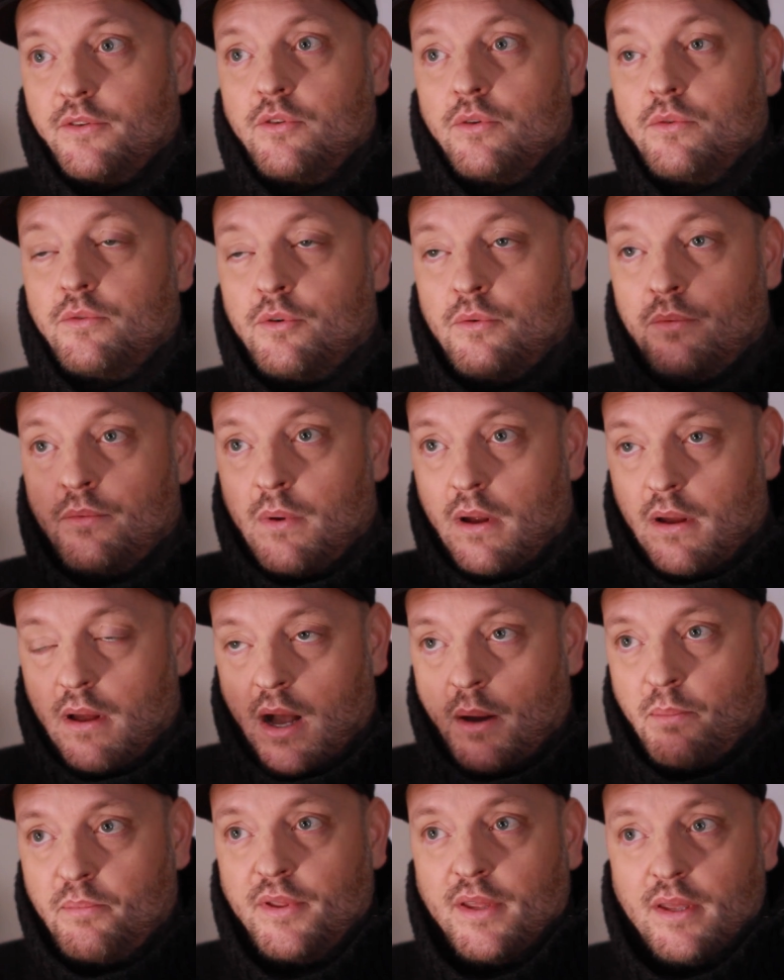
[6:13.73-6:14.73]
to
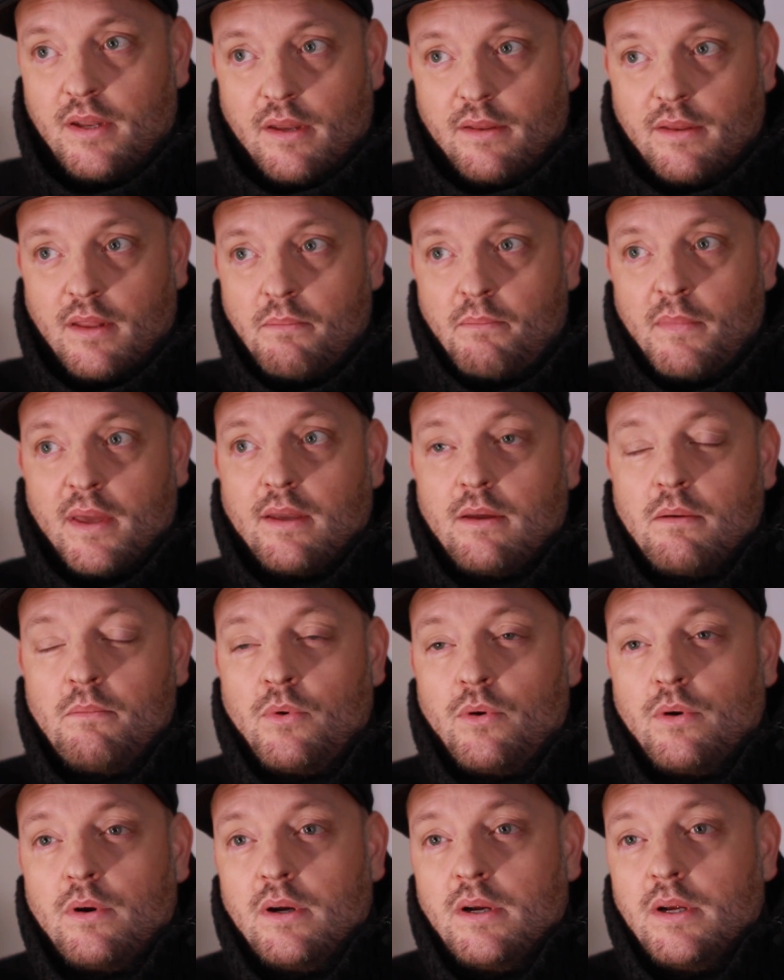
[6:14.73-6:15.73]
update it and make a
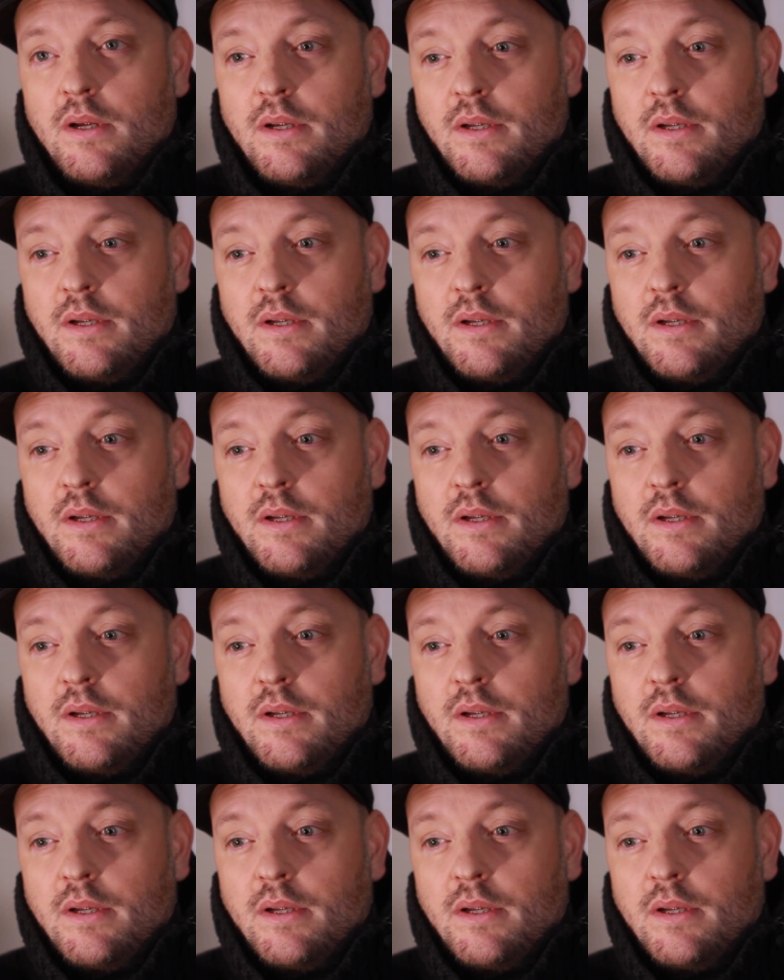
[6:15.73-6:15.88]
more